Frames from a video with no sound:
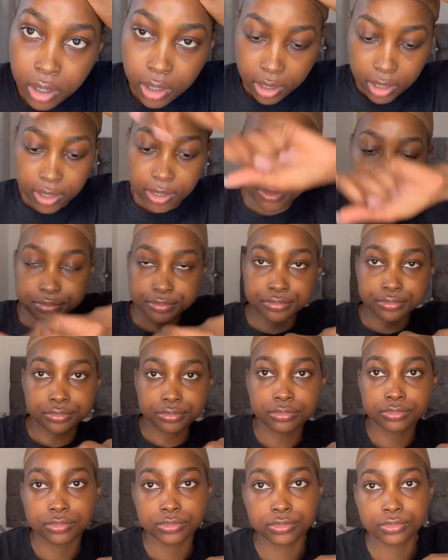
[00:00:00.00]

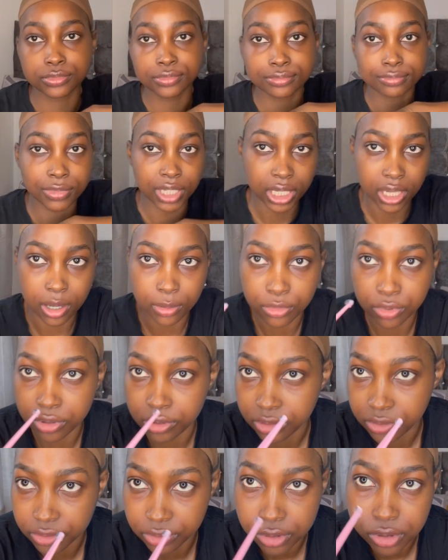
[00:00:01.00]
my camera
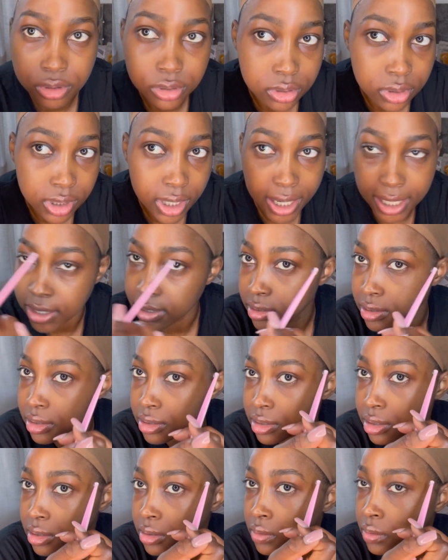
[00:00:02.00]
for
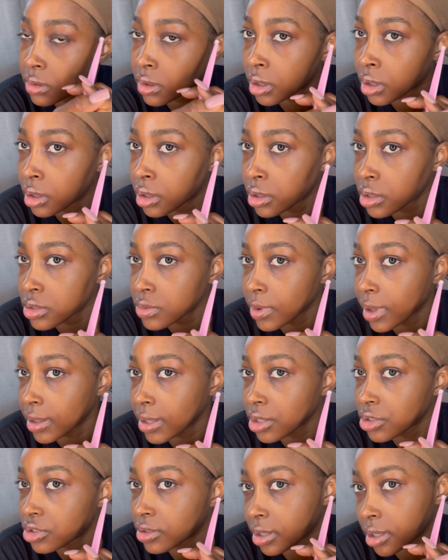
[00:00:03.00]
guidance. So I'll
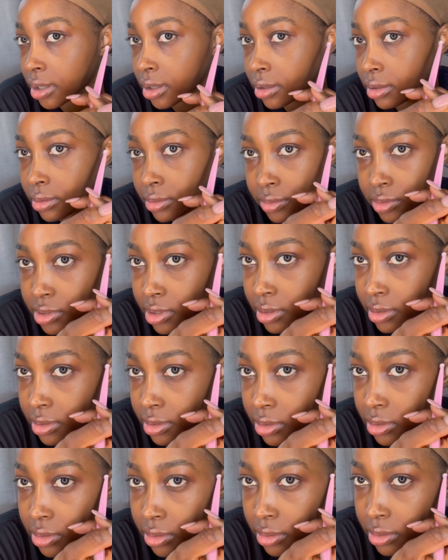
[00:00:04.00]
literally just